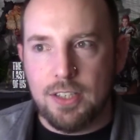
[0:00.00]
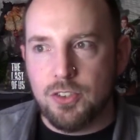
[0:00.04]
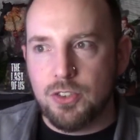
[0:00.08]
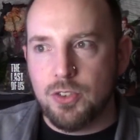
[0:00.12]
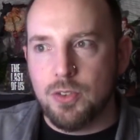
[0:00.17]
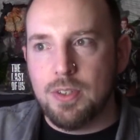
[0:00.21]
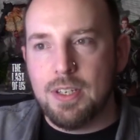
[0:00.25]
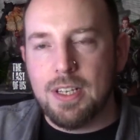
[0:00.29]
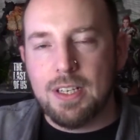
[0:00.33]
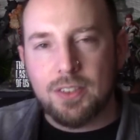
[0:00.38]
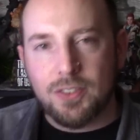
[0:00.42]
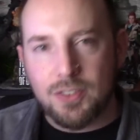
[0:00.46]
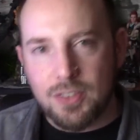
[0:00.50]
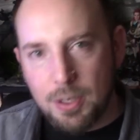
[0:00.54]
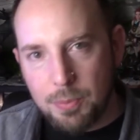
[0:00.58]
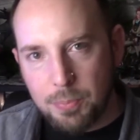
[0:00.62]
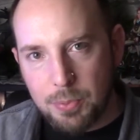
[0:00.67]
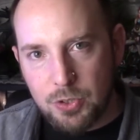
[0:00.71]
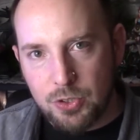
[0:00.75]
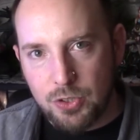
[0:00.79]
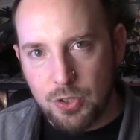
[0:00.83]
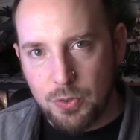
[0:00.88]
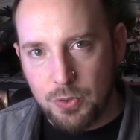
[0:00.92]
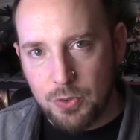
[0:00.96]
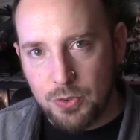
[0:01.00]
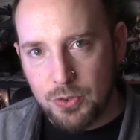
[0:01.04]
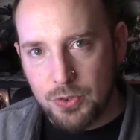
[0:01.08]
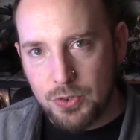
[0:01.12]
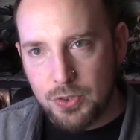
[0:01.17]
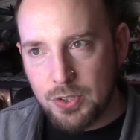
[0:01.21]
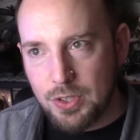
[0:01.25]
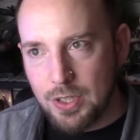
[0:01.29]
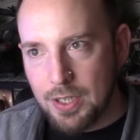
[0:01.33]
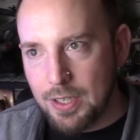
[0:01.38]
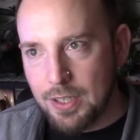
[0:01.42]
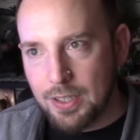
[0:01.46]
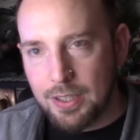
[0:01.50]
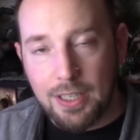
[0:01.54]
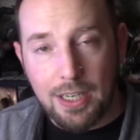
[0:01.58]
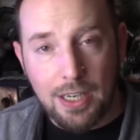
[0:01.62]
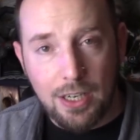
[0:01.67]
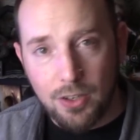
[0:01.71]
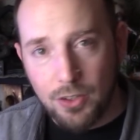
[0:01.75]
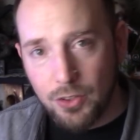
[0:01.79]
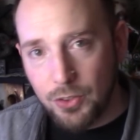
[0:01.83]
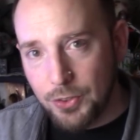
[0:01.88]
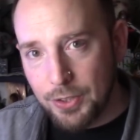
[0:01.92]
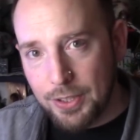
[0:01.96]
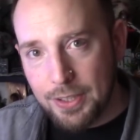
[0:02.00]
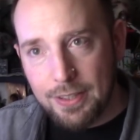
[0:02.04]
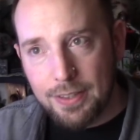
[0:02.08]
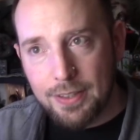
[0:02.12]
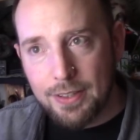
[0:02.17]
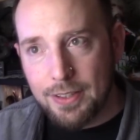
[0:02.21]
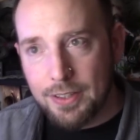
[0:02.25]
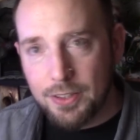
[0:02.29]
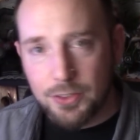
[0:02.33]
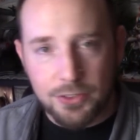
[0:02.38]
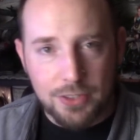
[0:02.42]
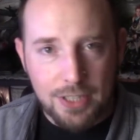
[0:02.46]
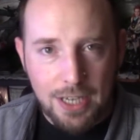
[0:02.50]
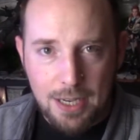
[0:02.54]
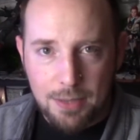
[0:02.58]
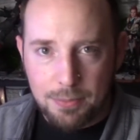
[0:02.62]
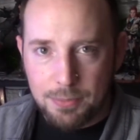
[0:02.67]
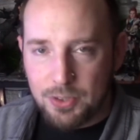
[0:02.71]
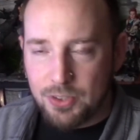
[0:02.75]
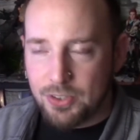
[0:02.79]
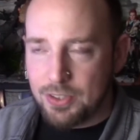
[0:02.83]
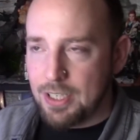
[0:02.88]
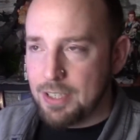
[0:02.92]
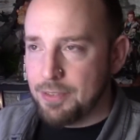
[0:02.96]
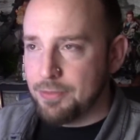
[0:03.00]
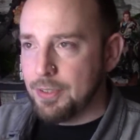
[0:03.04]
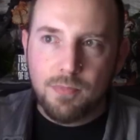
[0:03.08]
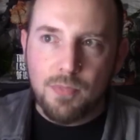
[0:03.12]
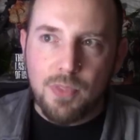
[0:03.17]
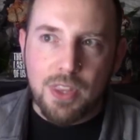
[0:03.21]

So next episode is Carol and the Hilltop and stuff.